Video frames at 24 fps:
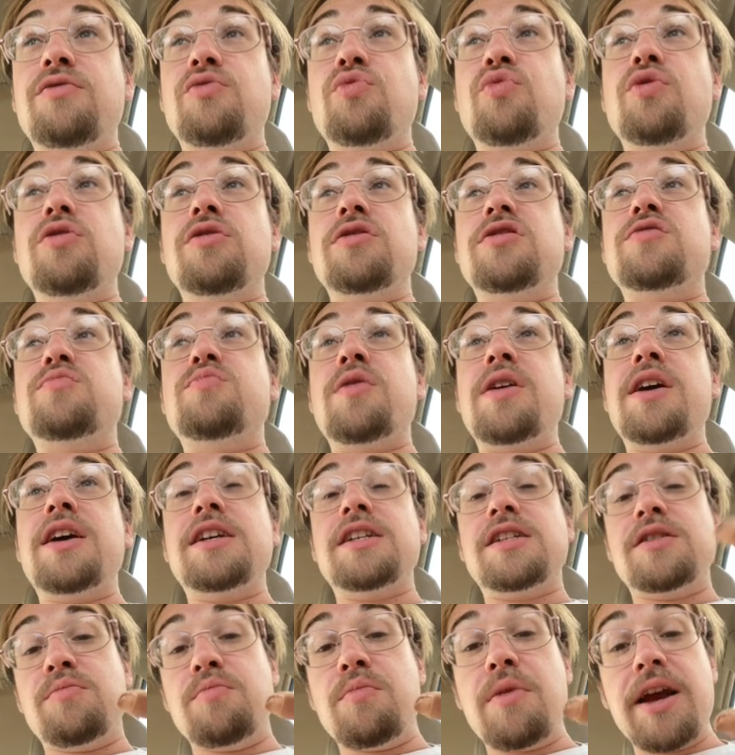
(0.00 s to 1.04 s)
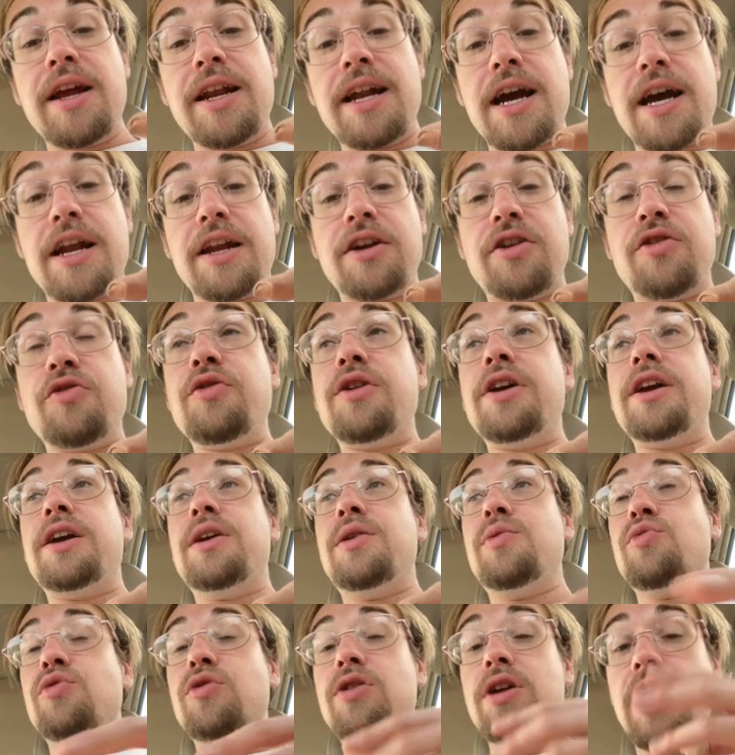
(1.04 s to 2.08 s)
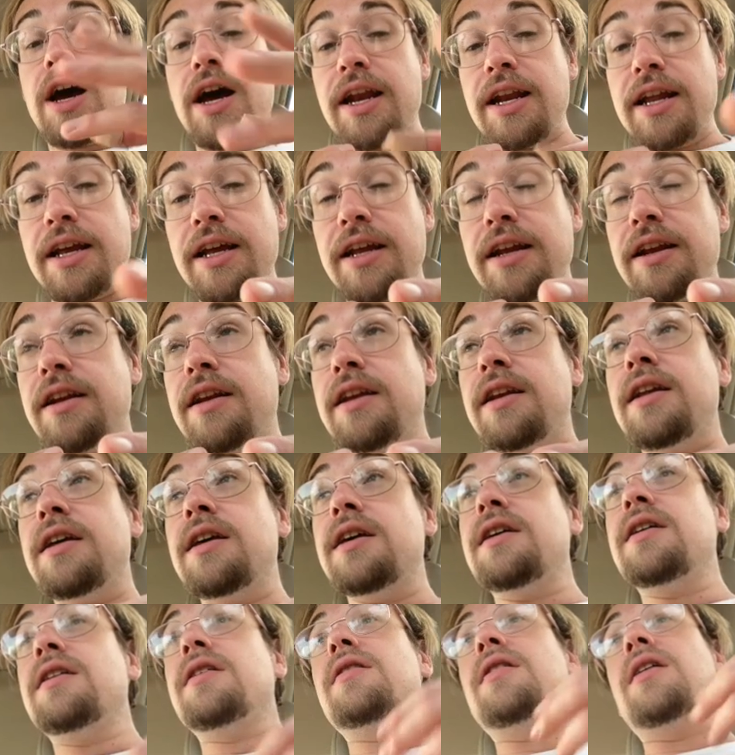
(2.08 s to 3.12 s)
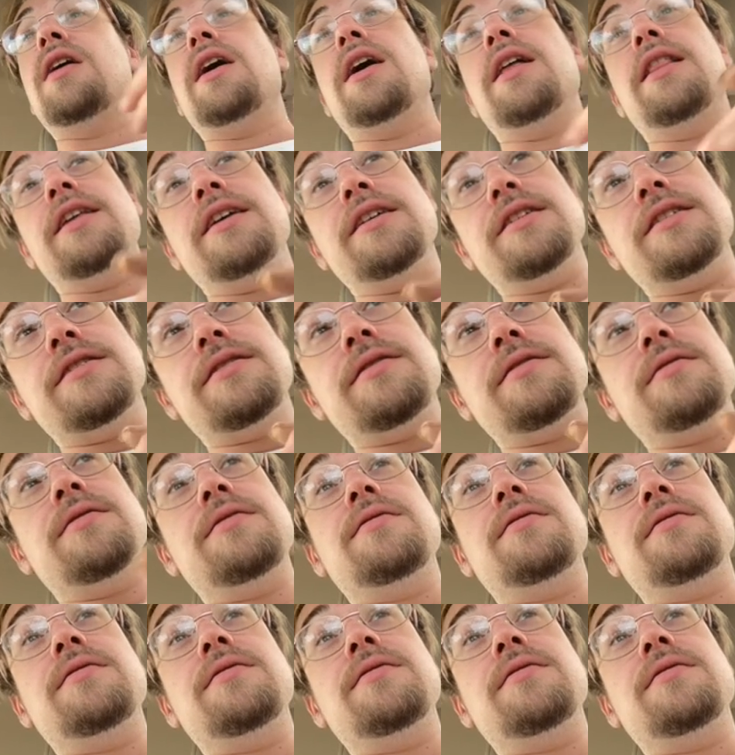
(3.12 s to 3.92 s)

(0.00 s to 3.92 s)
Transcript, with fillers: in real space, may not agree. We're not in... At least